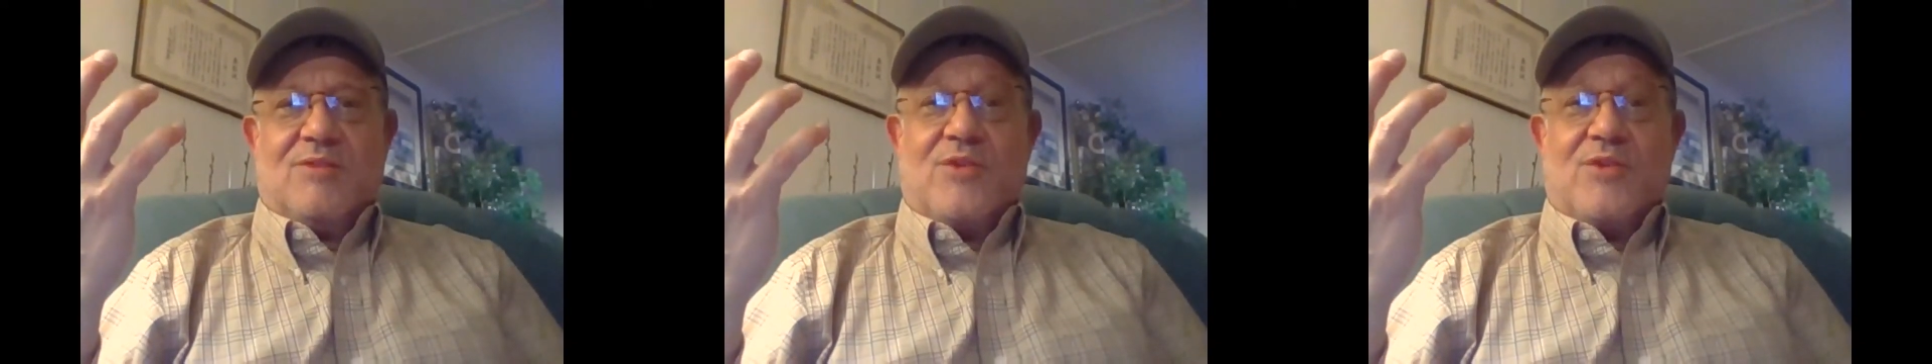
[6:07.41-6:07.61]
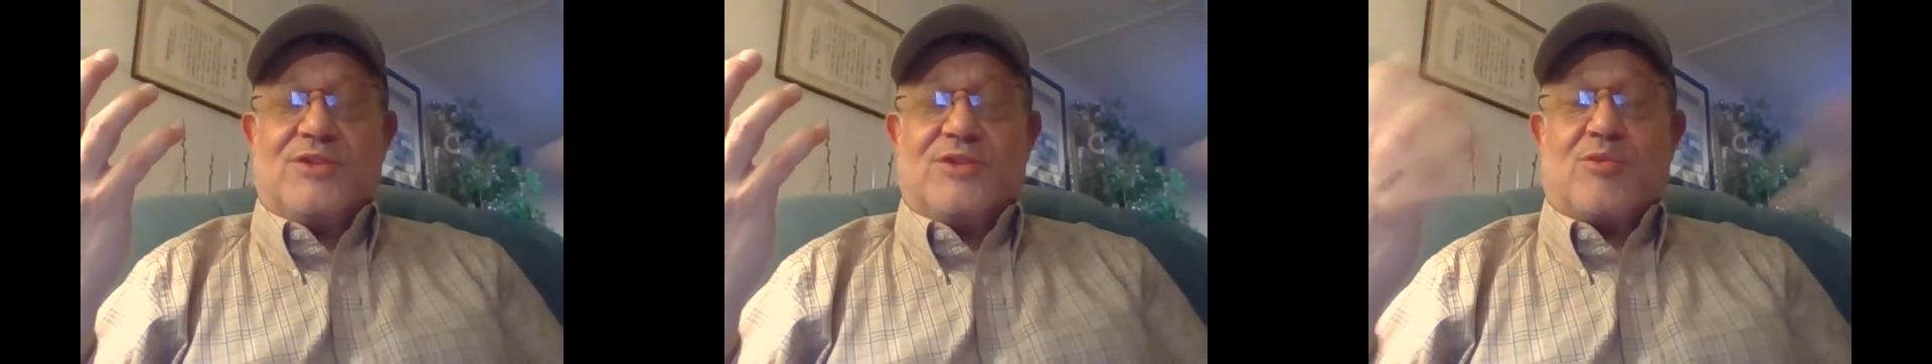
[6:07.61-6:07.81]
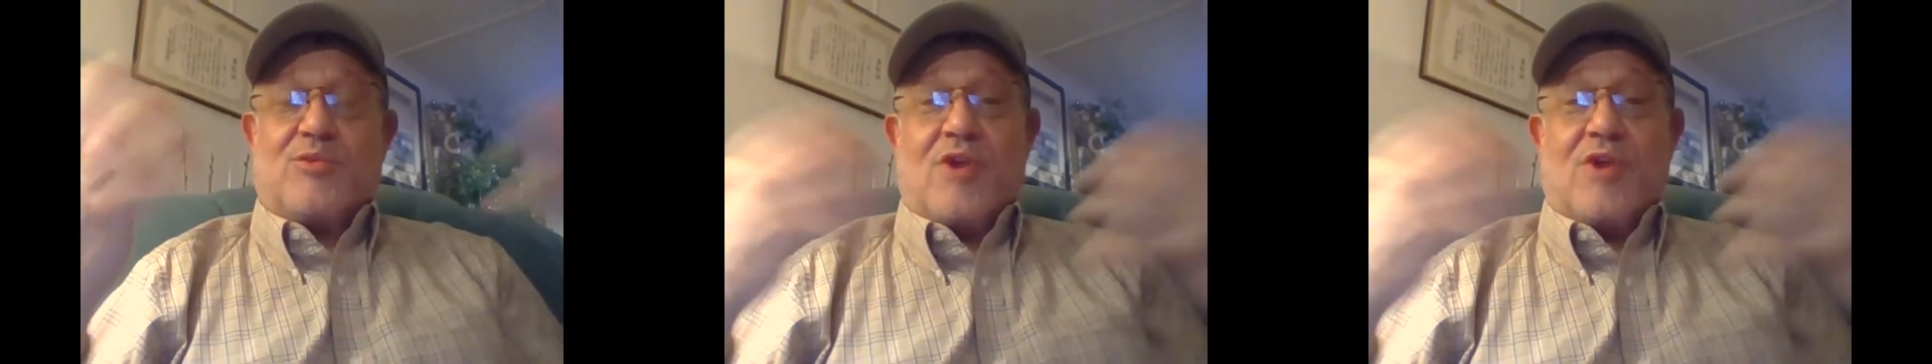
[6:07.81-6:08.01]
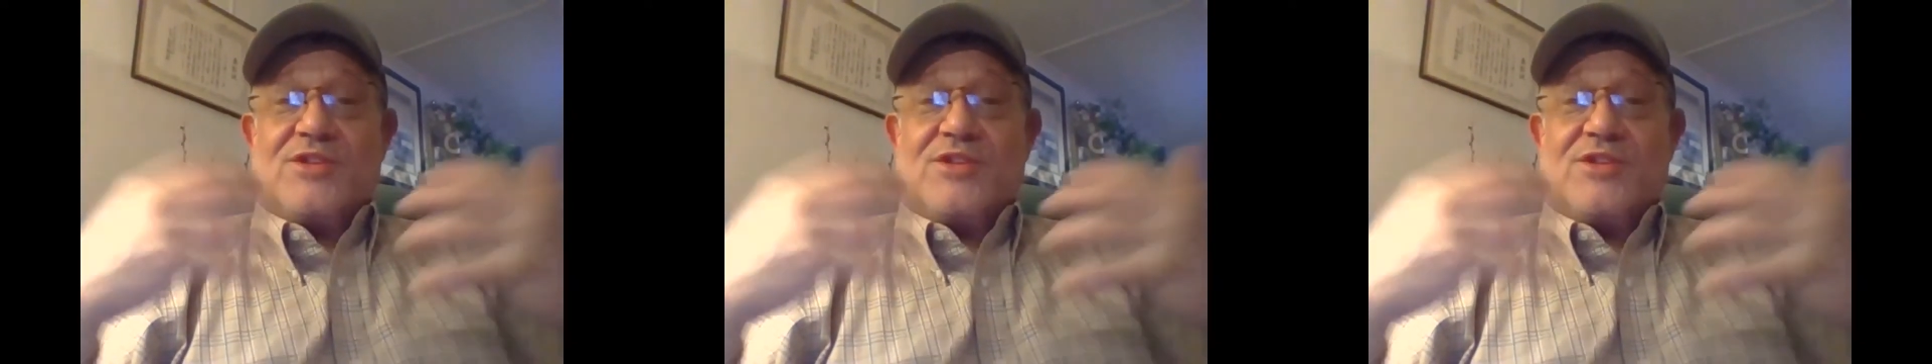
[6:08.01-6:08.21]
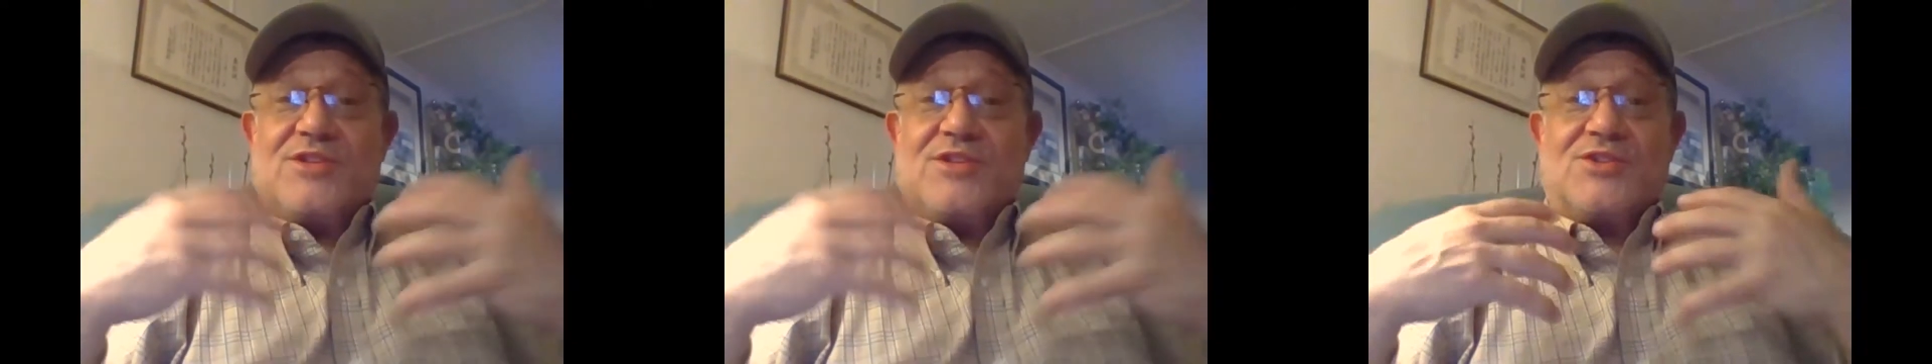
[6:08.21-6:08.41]
Well, this
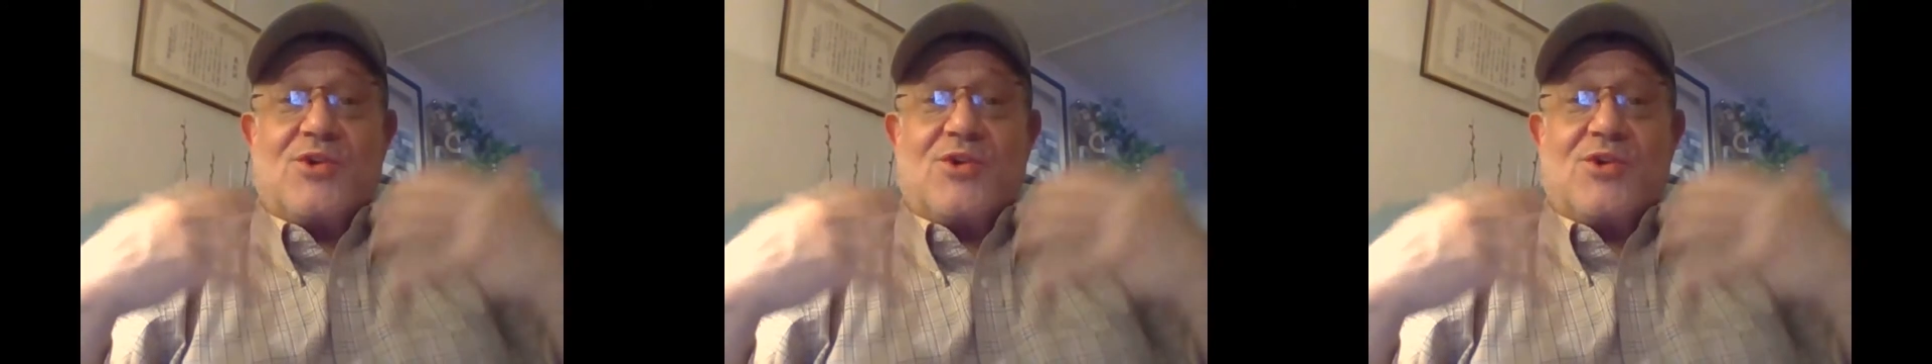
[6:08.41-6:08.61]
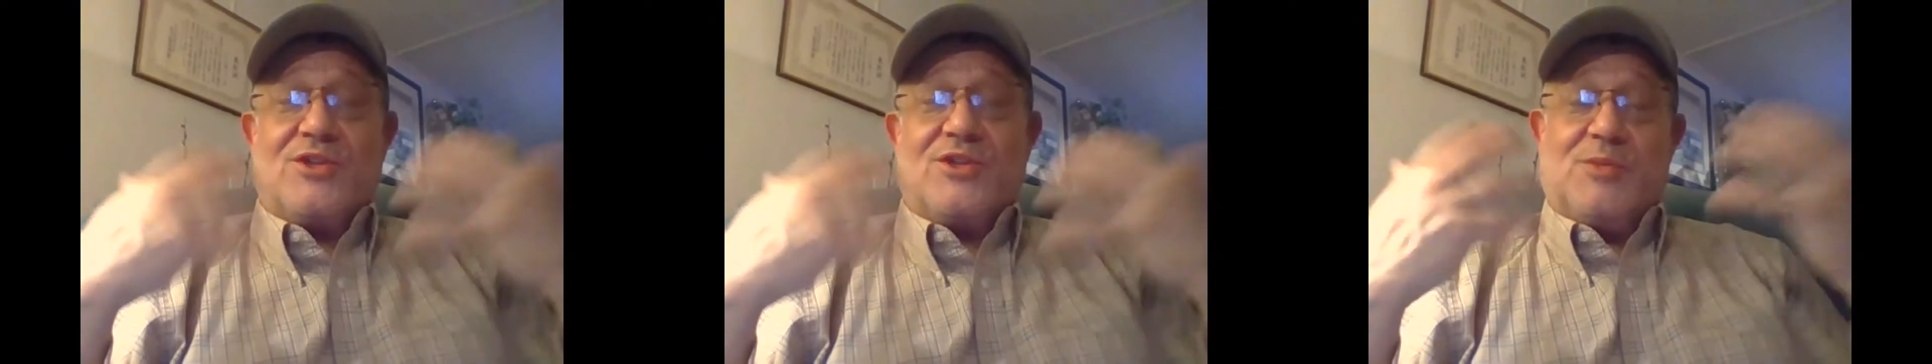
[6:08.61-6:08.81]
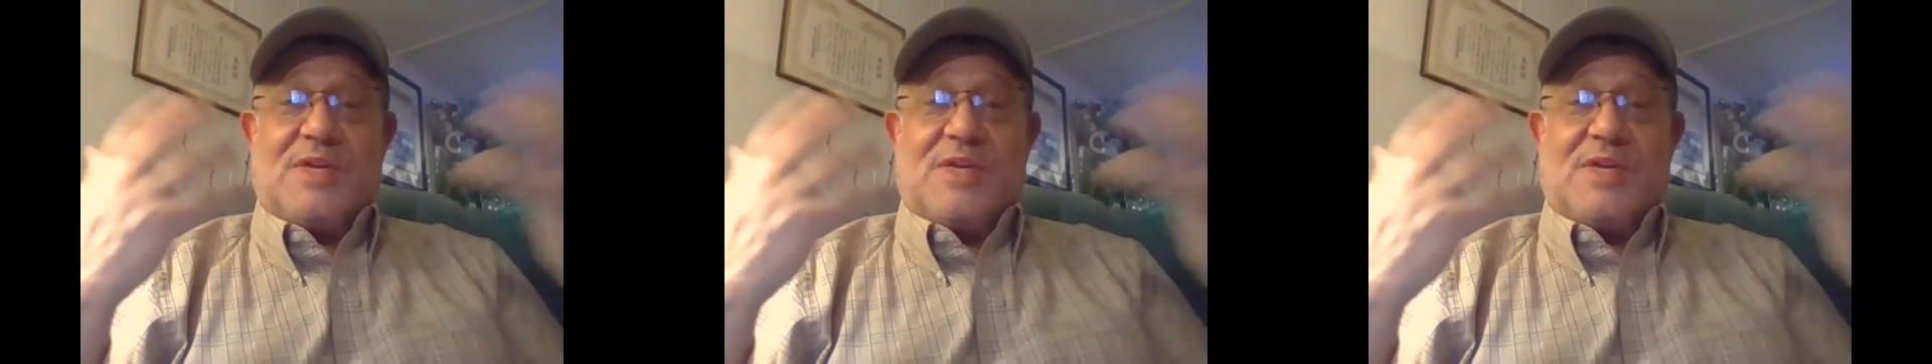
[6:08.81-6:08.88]
process is going to